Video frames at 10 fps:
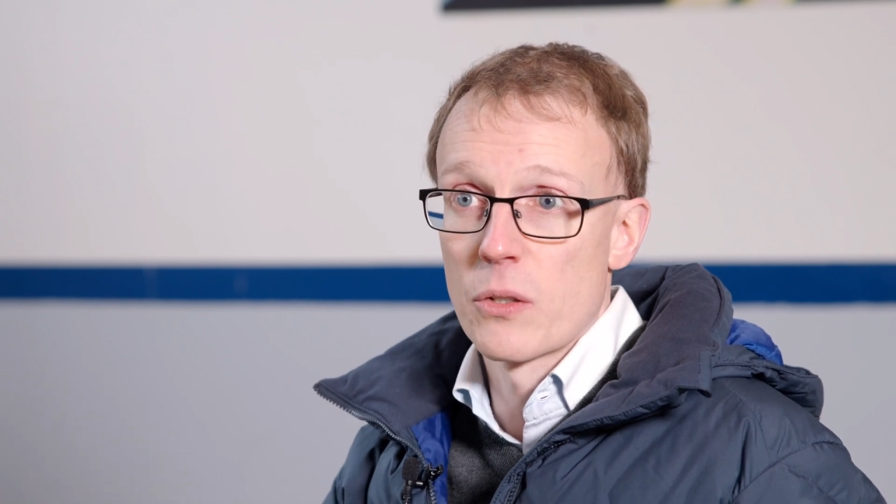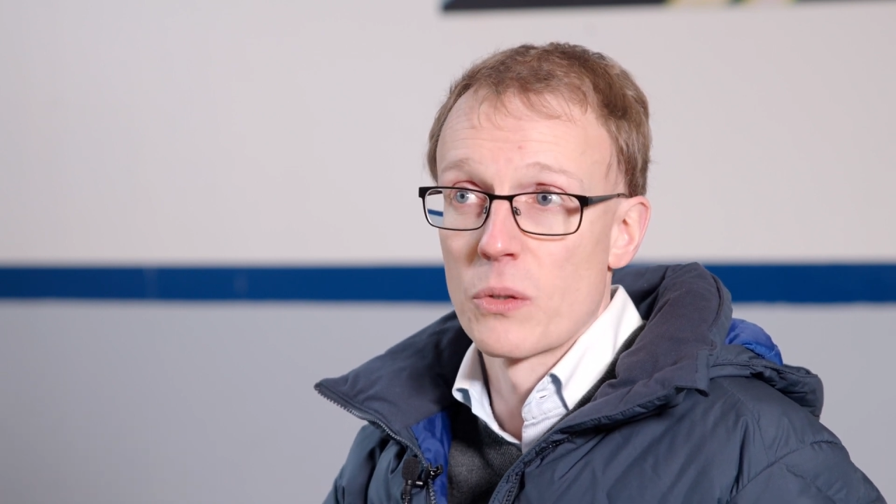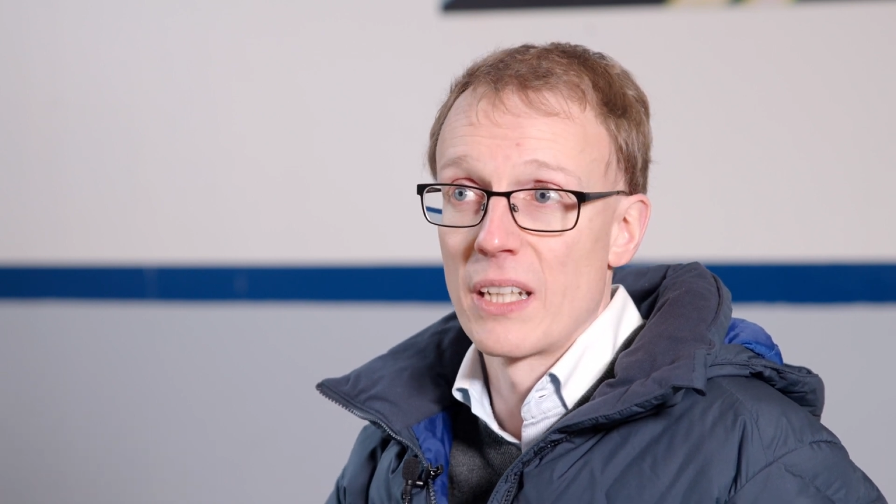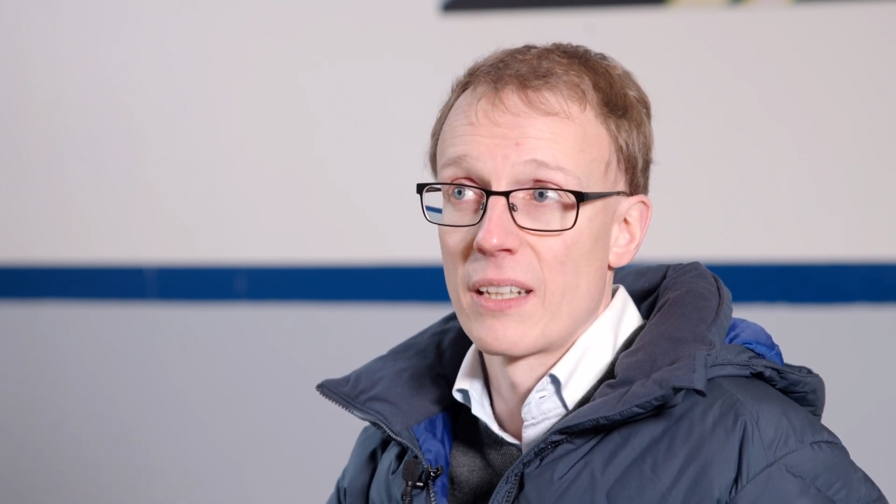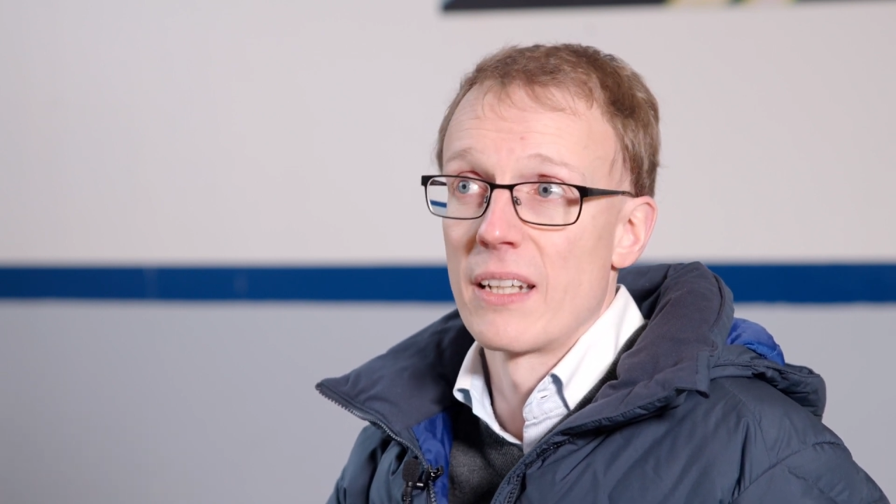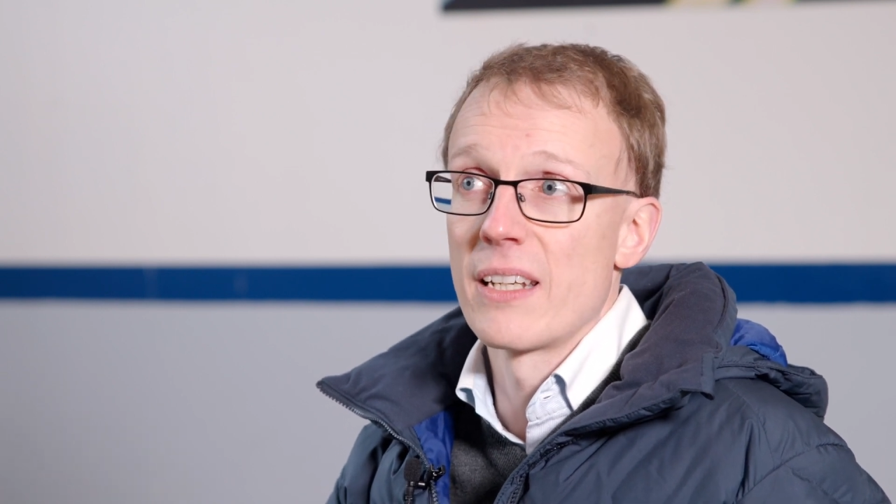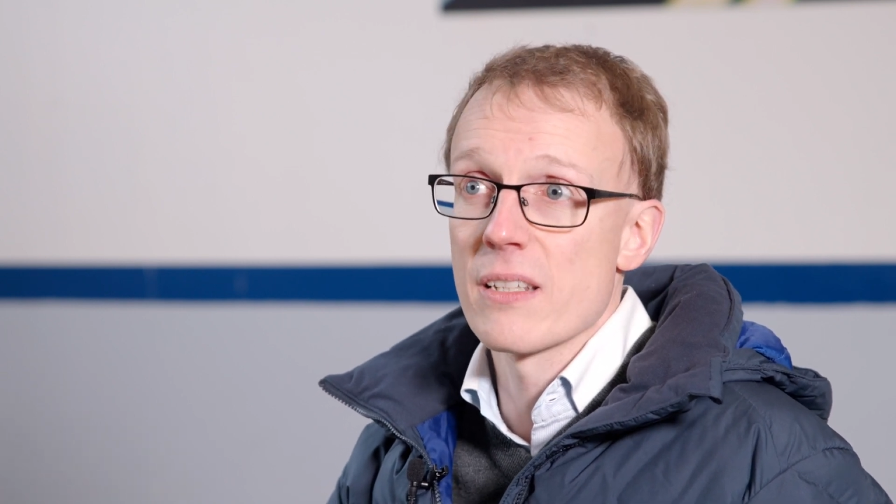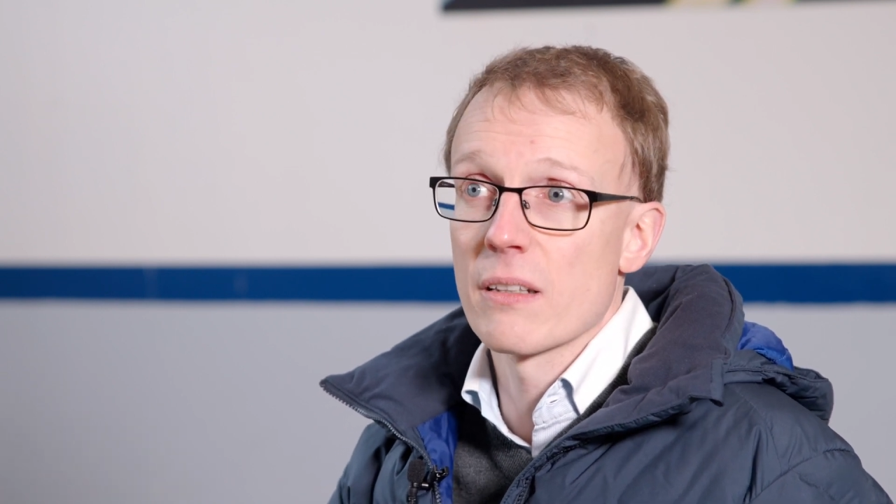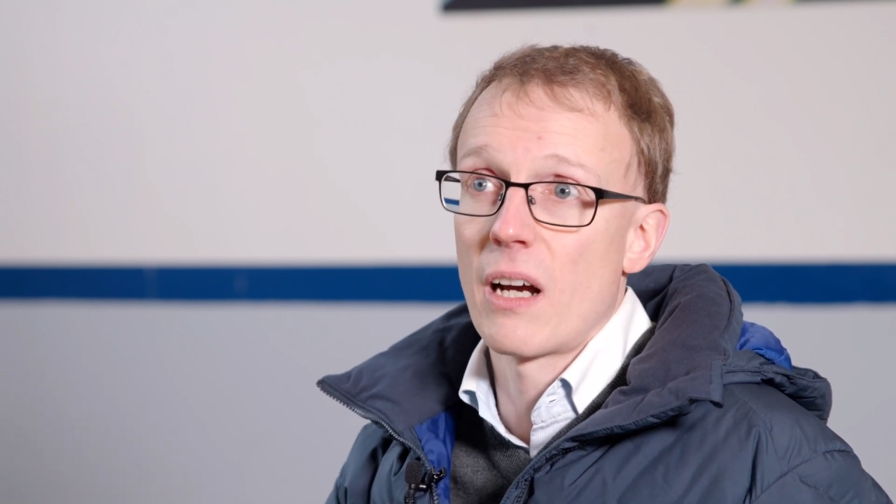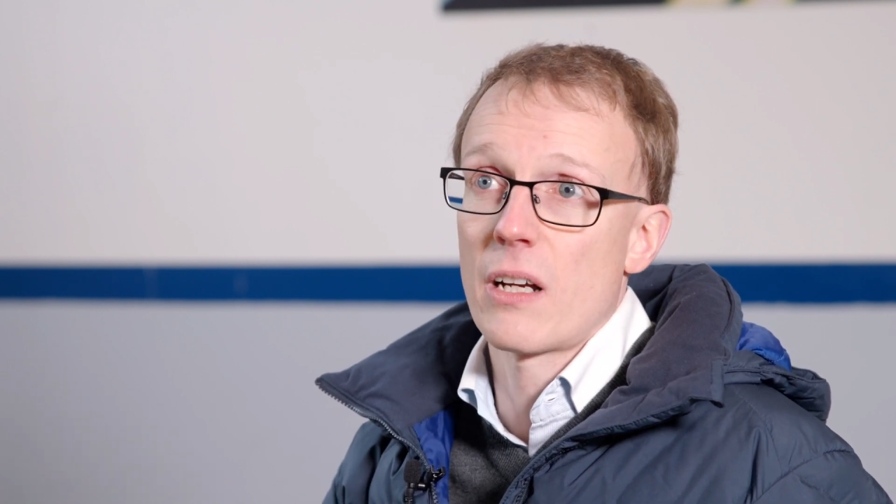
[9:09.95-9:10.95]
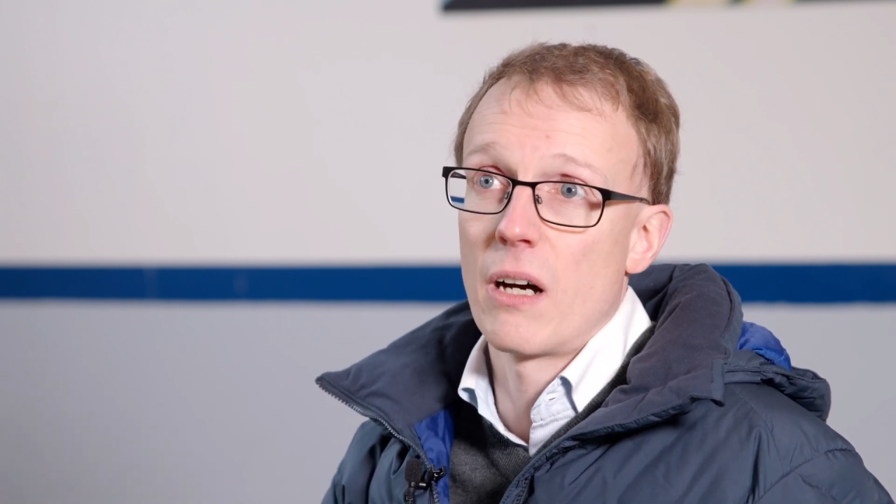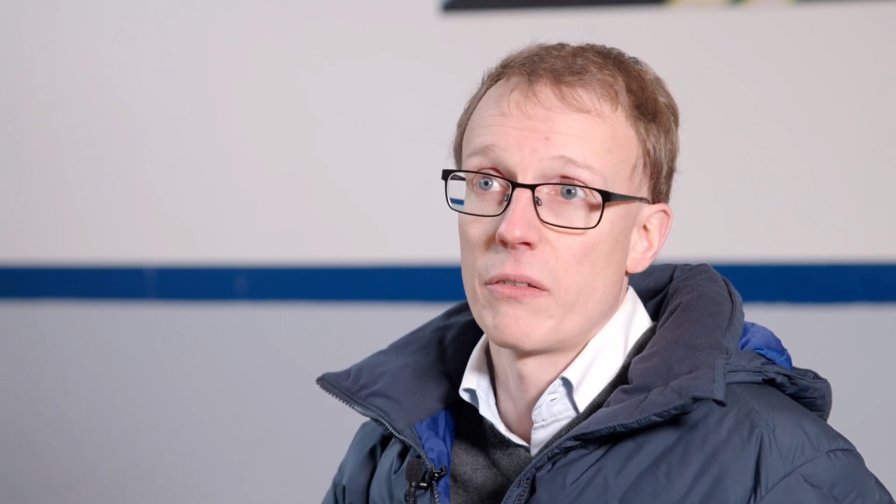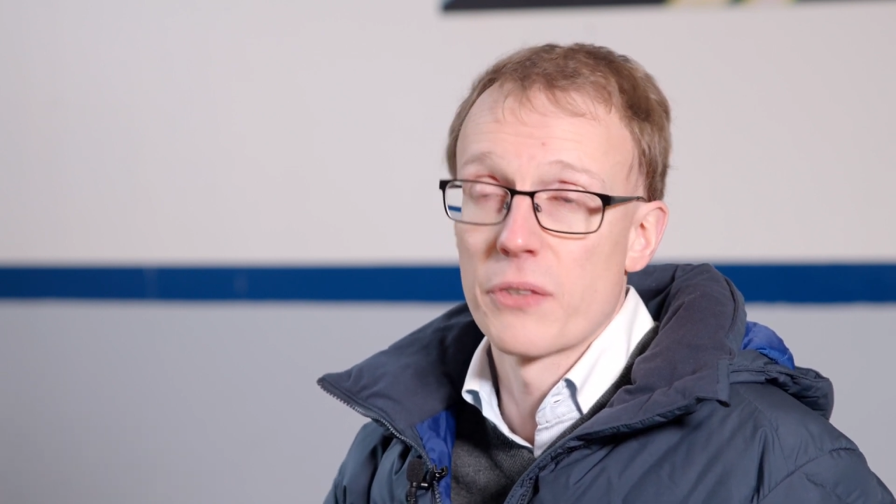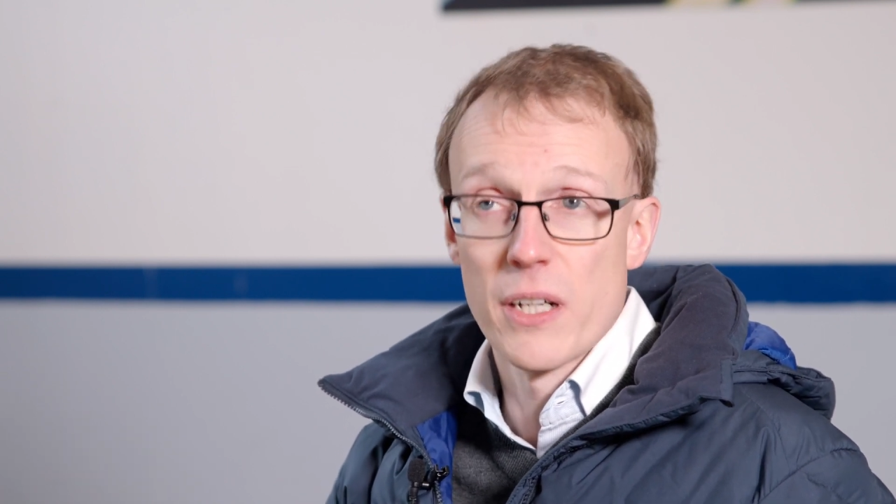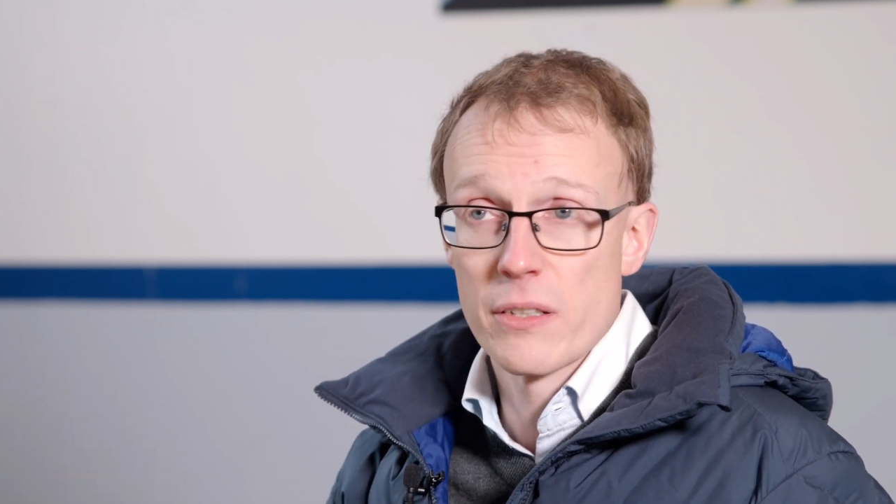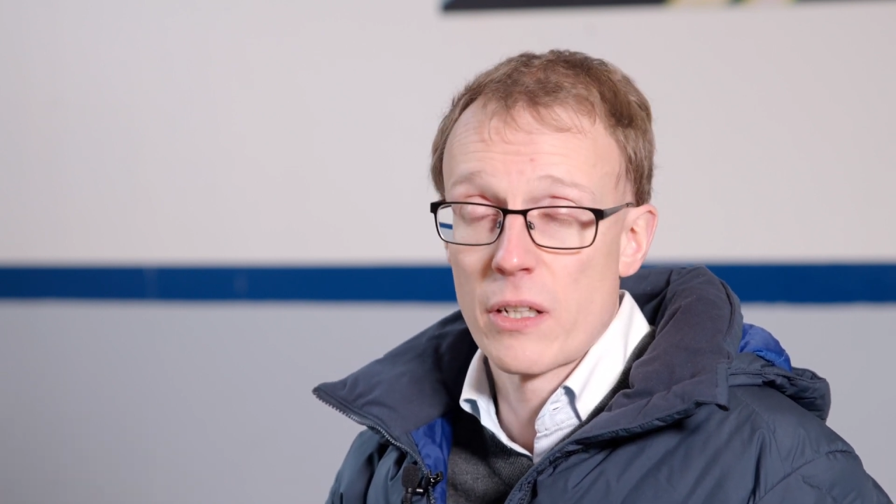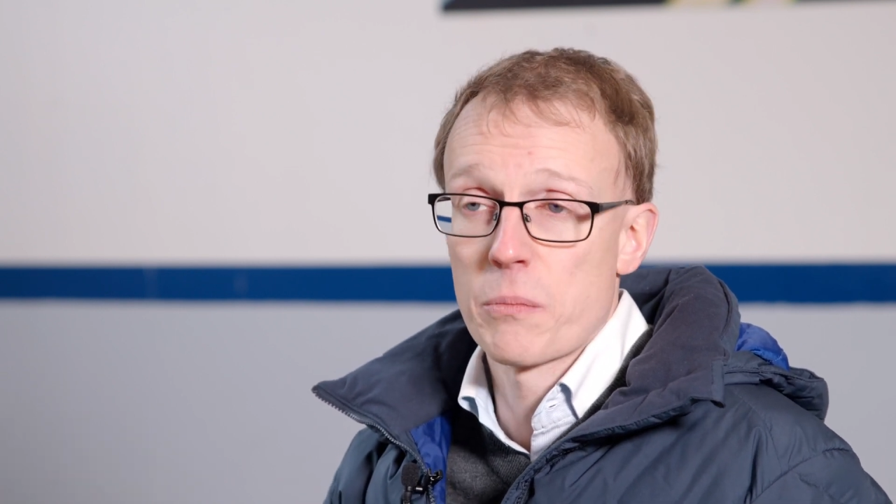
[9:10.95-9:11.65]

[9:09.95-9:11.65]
you need at least a first